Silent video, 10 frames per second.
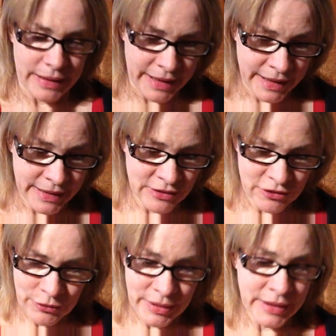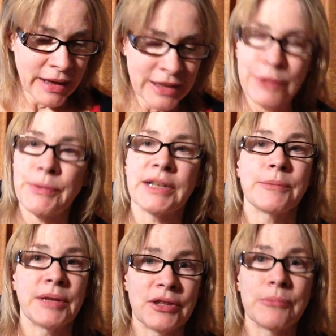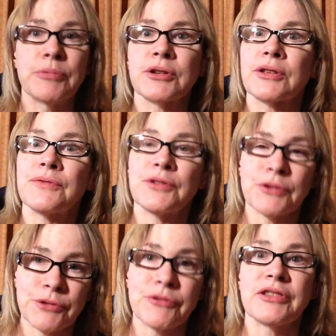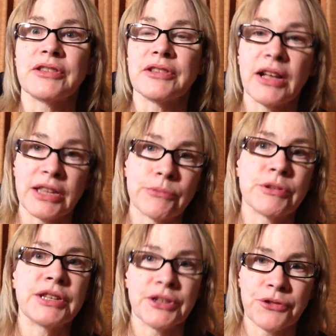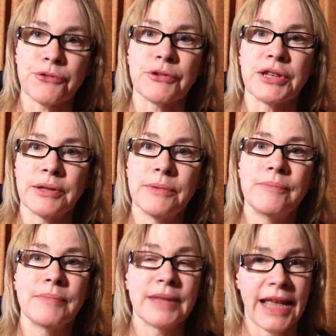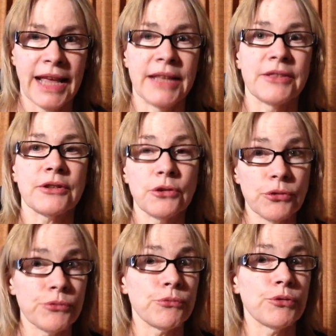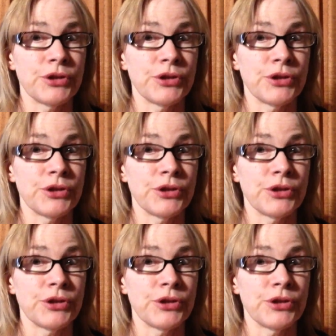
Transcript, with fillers: And so I highly recommend the book if you're interested in Hollywood history and the Cold War